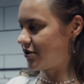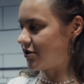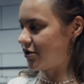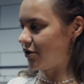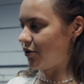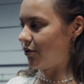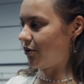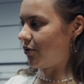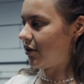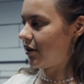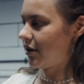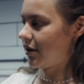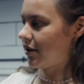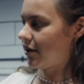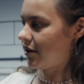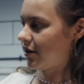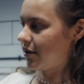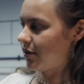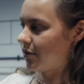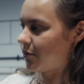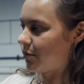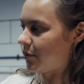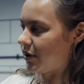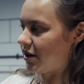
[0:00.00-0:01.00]
So
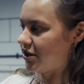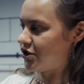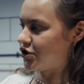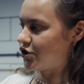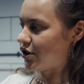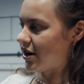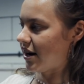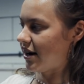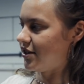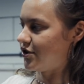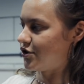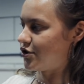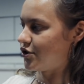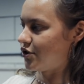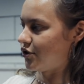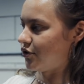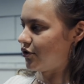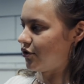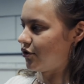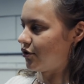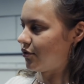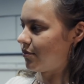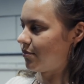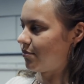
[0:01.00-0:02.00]
we're trying
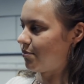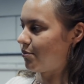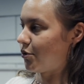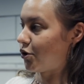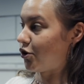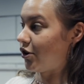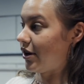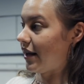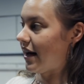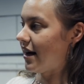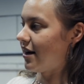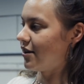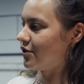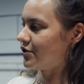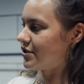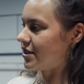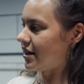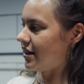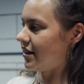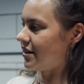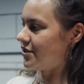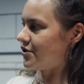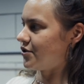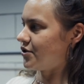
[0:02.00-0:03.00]
to burn it out,
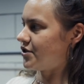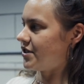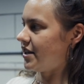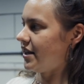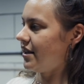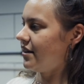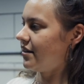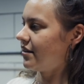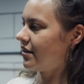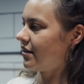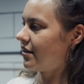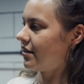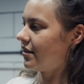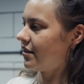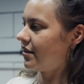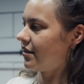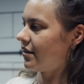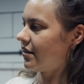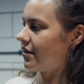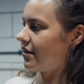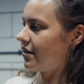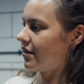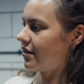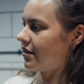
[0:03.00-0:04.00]
and as you see,
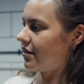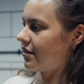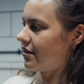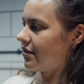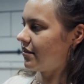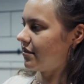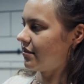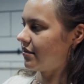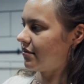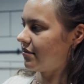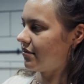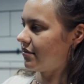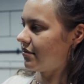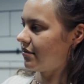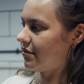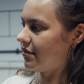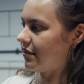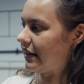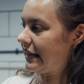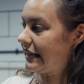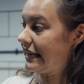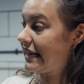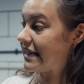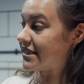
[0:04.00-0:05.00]

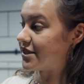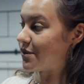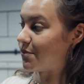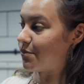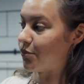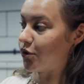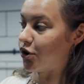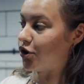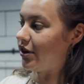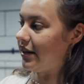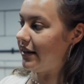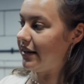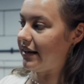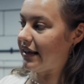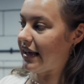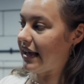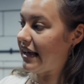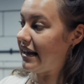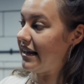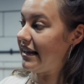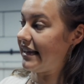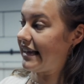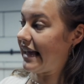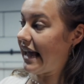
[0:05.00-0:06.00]
it doesn't burn in
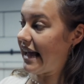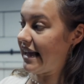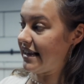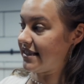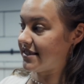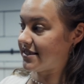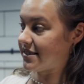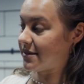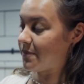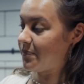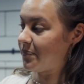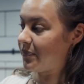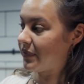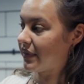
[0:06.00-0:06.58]
any case.